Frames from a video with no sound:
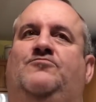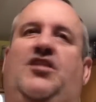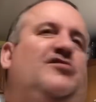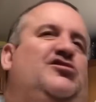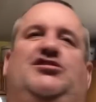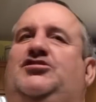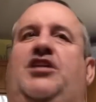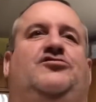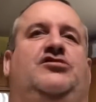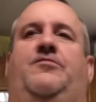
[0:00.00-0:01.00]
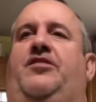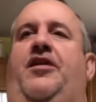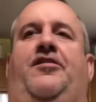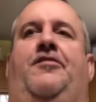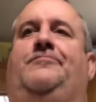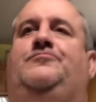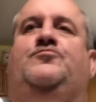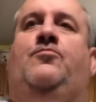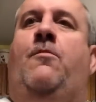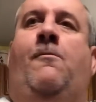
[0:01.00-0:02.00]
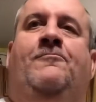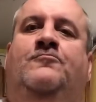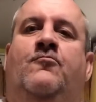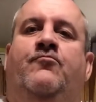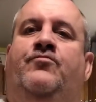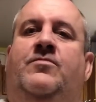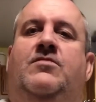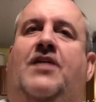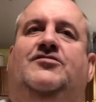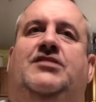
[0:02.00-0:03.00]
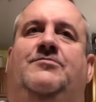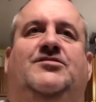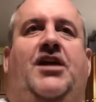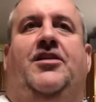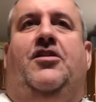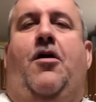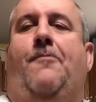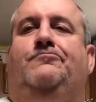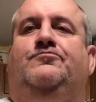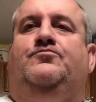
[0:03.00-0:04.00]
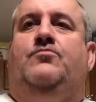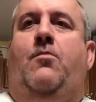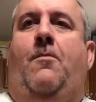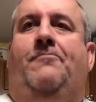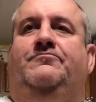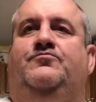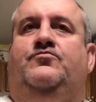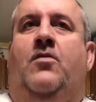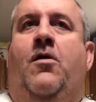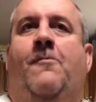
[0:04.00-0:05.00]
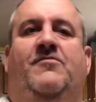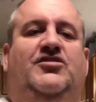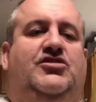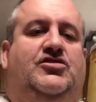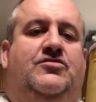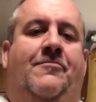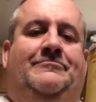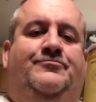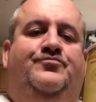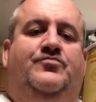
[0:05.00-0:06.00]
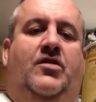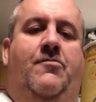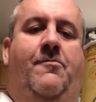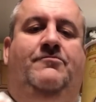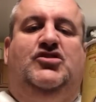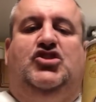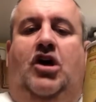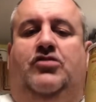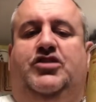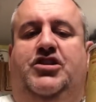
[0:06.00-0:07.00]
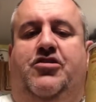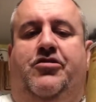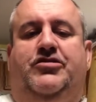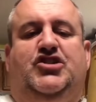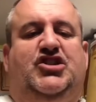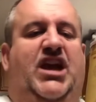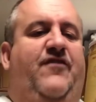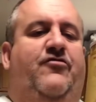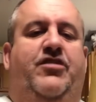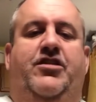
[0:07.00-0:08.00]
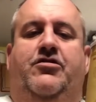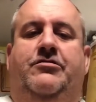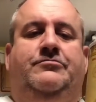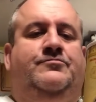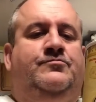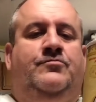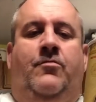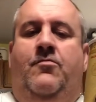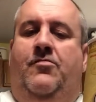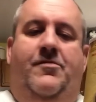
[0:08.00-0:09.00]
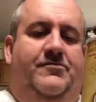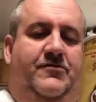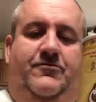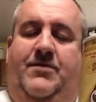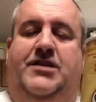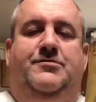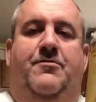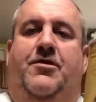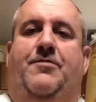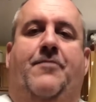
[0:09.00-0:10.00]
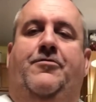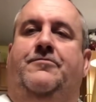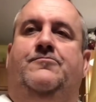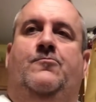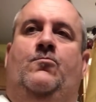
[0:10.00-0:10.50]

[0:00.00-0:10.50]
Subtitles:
Yeah, see, it's not the same as that at all. Not the same as that at all. This is saltier, savorier. It reminds me of butter popcorn.